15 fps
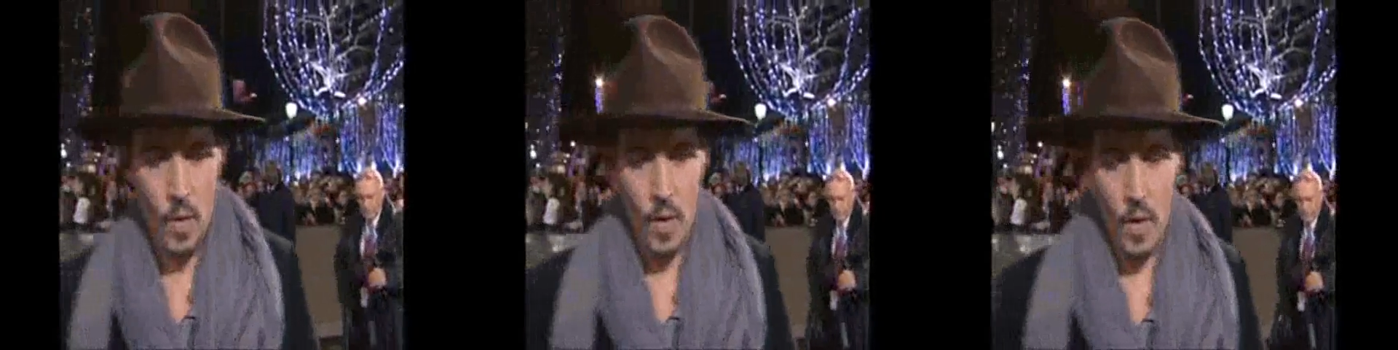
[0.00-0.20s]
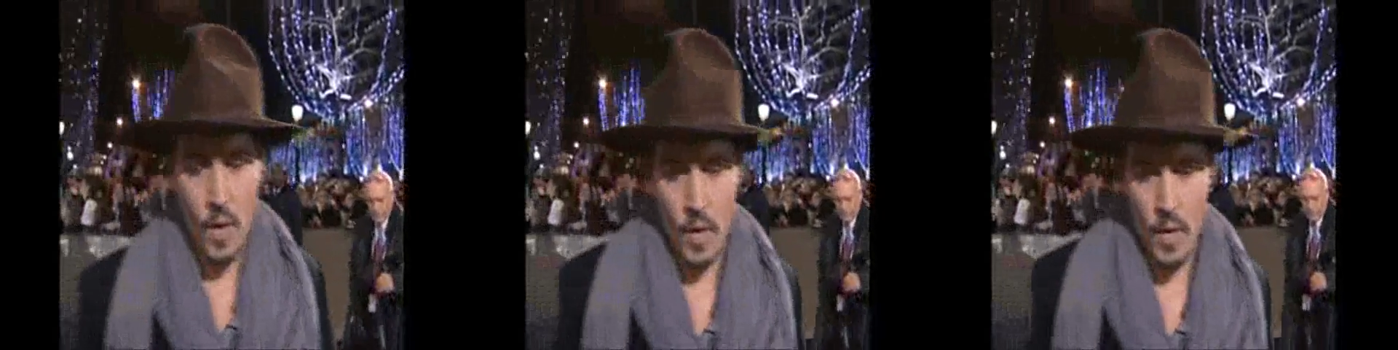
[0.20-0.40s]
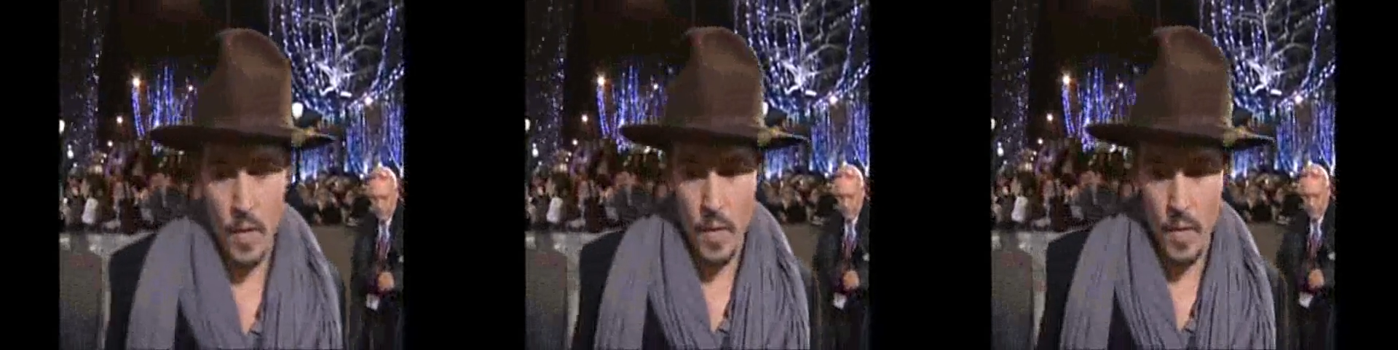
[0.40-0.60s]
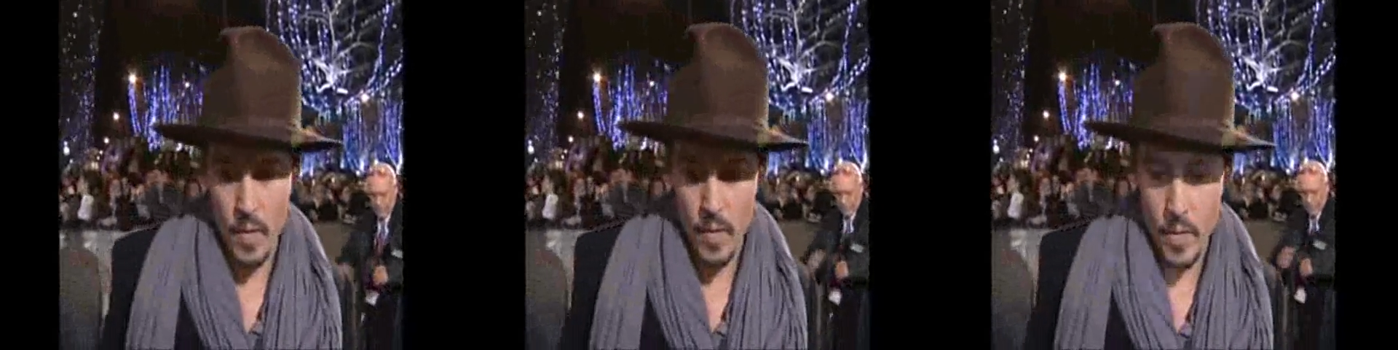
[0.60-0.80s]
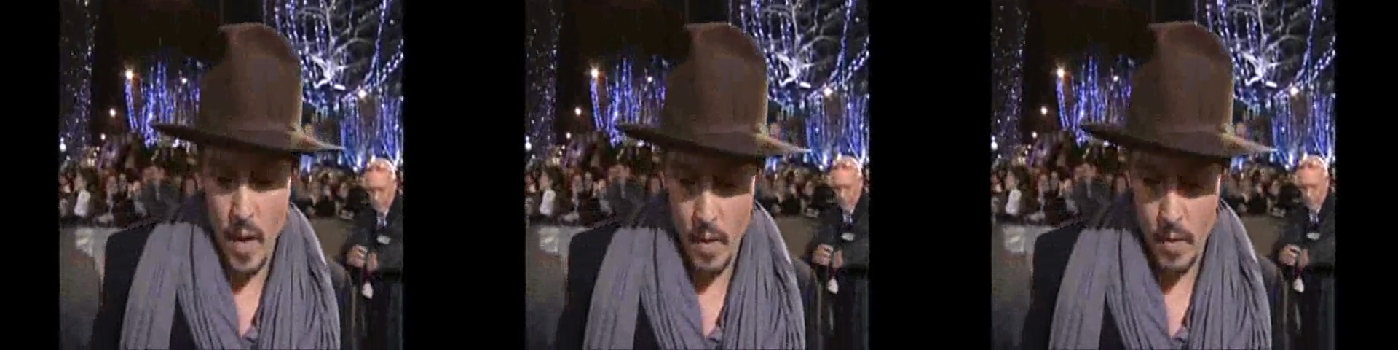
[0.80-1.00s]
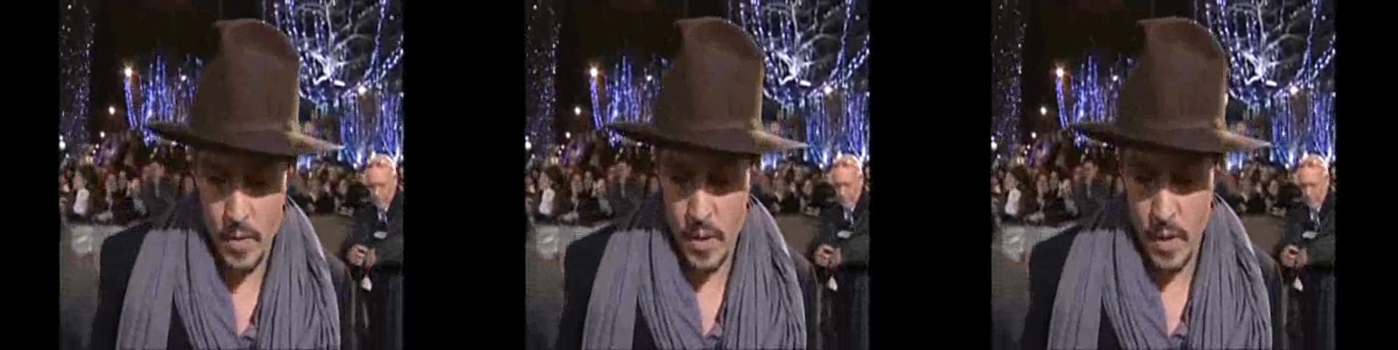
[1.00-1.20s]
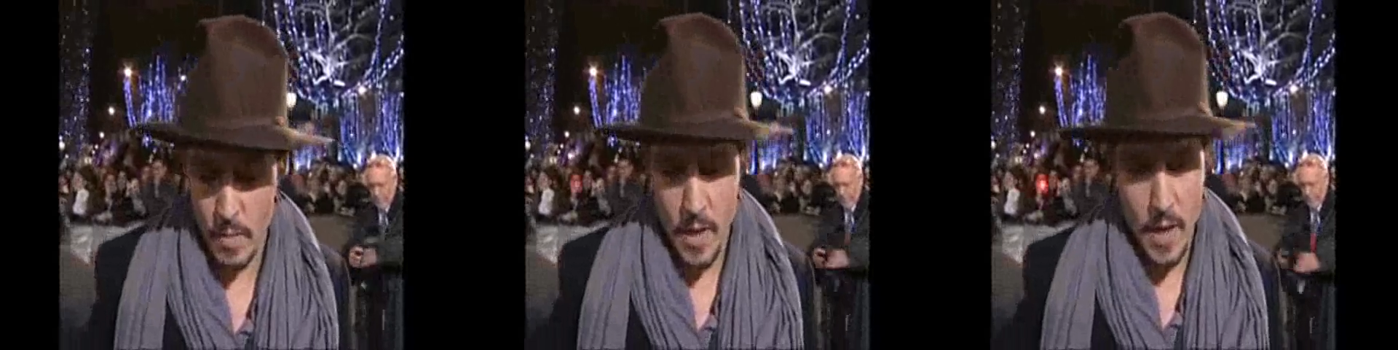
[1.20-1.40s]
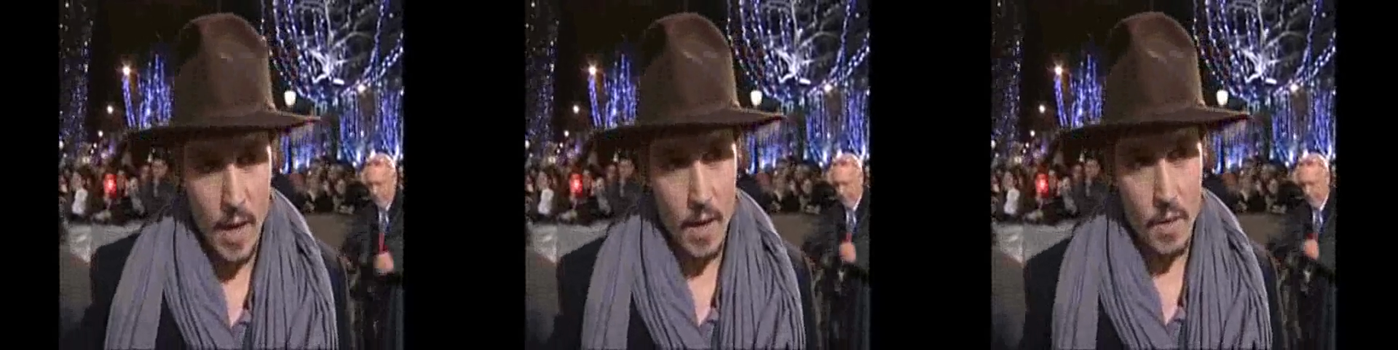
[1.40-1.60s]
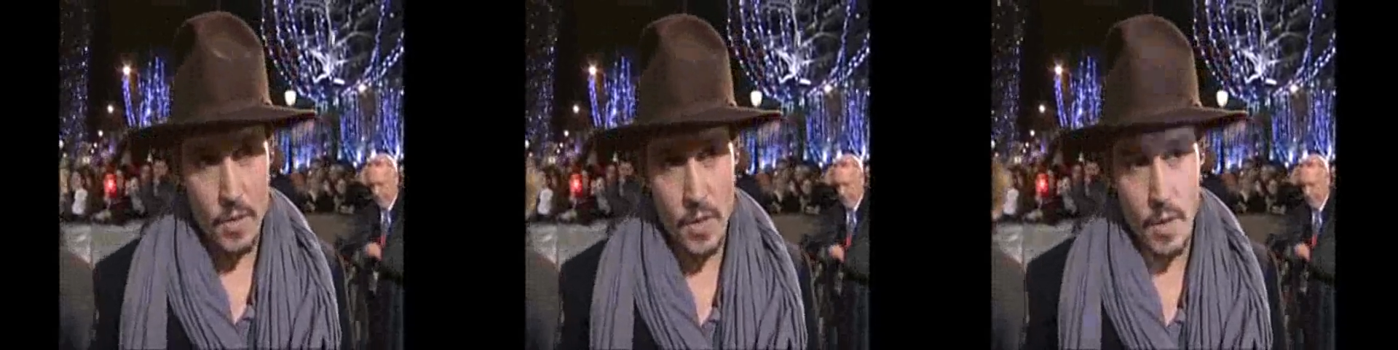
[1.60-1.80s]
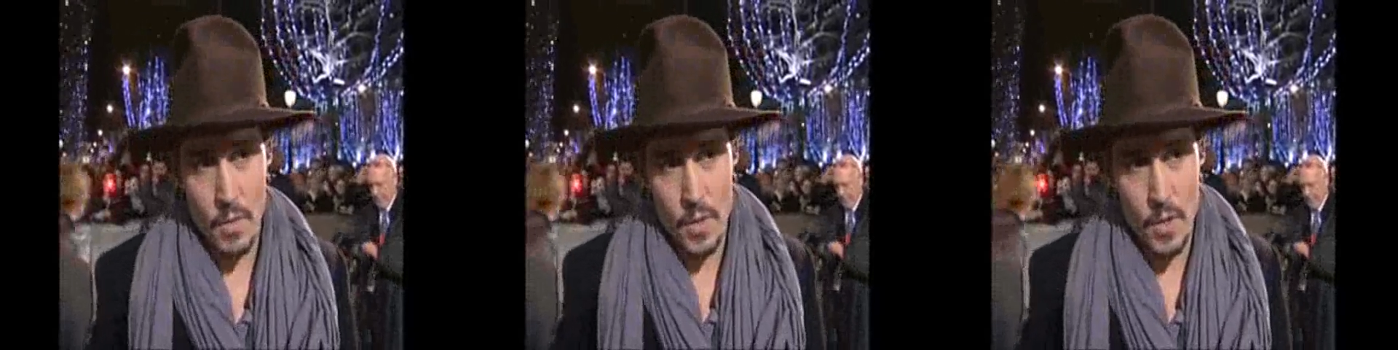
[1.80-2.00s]
I was at my
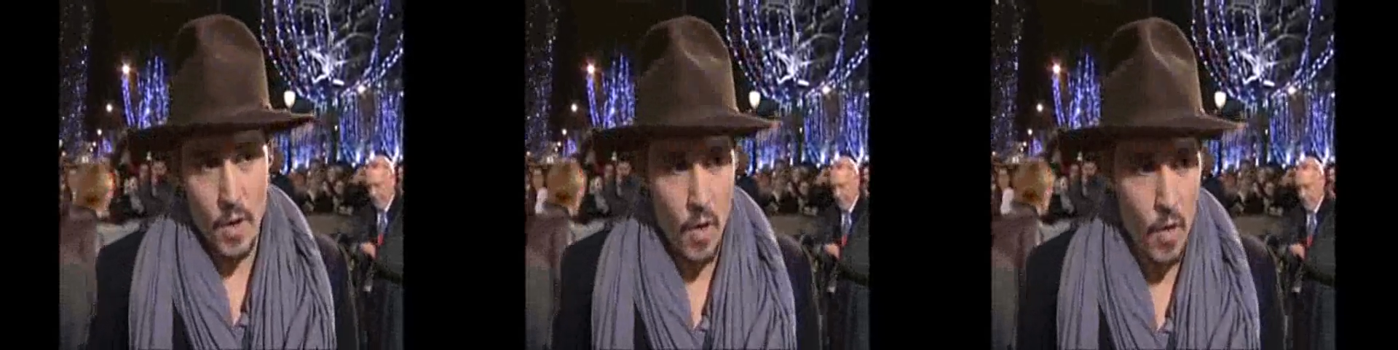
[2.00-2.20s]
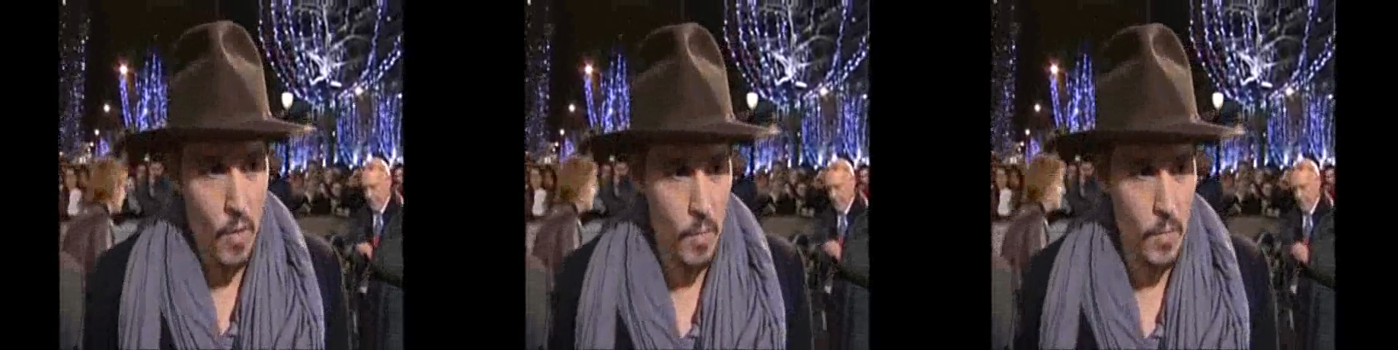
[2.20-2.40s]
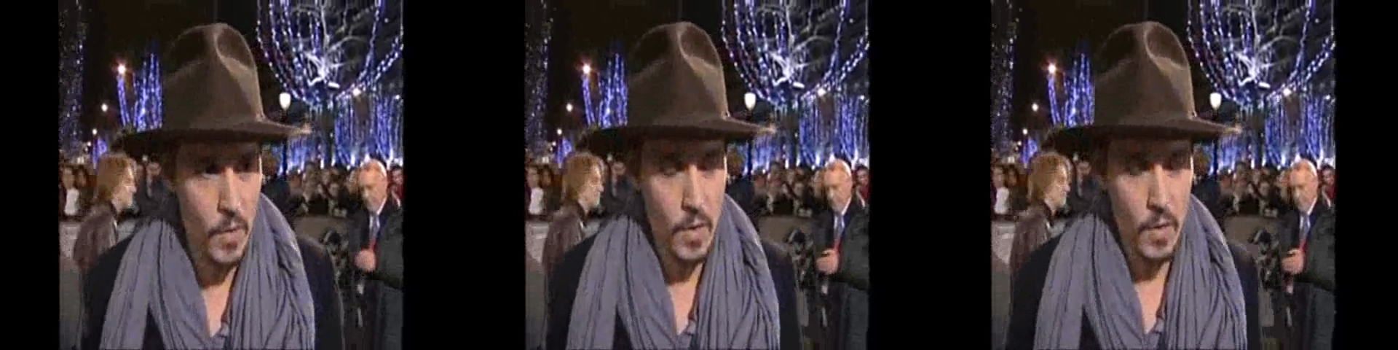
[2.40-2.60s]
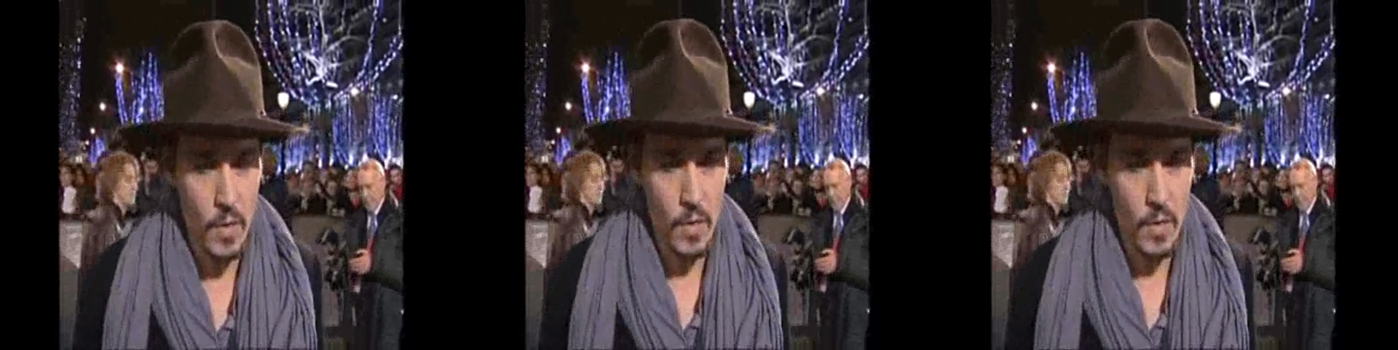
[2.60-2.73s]
house. I was at home,